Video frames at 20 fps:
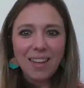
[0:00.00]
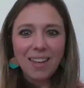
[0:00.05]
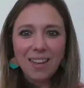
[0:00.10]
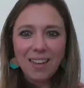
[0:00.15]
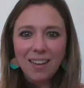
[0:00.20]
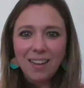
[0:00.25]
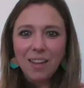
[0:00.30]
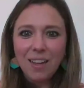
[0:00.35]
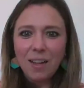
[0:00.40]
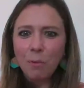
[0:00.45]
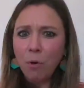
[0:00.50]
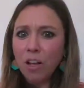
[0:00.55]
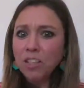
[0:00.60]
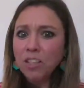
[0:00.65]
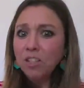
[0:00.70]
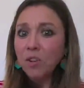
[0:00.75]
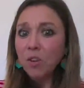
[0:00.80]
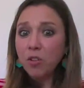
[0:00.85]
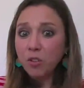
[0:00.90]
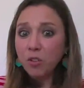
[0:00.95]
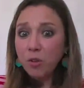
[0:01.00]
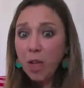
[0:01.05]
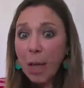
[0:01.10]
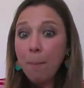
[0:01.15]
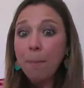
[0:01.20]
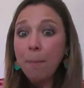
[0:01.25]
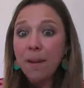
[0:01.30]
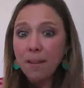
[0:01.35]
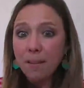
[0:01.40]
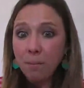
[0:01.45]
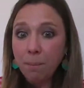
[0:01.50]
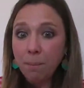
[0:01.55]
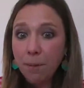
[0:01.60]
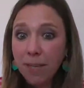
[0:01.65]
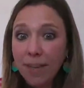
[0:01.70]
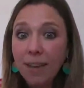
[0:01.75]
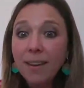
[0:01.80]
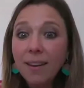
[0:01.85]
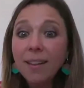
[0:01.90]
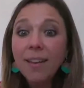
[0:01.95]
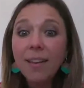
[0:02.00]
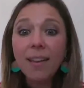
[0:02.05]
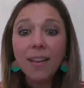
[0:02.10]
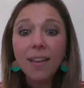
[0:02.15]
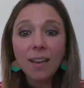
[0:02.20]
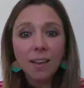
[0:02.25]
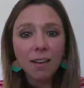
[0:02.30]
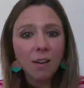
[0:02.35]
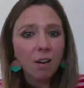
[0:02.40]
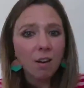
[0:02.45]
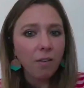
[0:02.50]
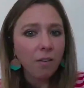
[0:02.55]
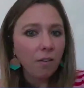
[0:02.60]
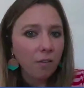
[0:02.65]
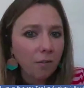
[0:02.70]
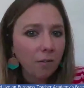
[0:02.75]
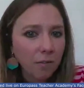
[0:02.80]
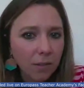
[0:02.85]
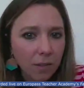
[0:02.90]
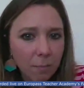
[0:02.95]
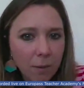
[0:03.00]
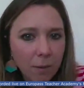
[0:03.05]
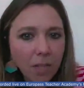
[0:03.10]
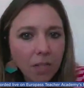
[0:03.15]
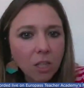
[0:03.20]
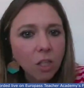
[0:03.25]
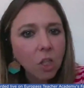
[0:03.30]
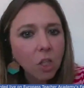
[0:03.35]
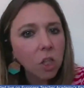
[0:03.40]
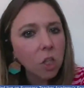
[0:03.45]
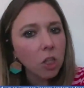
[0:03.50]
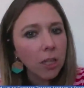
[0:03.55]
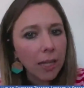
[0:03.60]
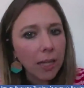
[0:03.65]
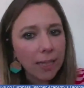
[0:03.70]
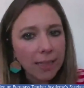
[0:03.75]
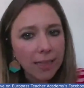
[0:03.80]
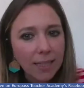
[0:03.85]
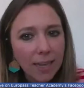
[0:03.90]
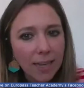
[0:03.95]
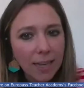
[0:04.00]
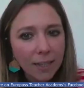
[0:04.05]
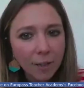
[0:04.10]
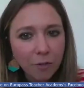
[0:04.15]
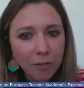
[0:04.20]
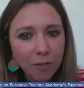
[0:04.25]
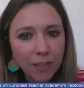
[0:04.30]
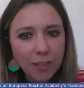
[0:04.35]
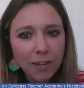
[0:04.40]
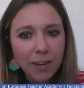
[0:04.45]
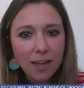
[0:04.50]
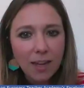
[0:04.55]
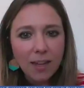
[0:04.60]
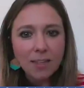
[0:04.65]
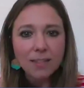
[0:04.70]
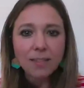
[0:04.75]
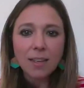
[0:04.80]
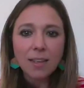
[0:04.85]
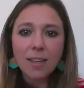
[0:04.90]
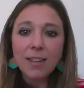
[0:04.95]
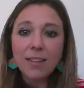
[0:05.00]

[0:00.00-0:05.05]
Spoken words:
And what is going to happen at the beginning, of the middle, at the end of the class.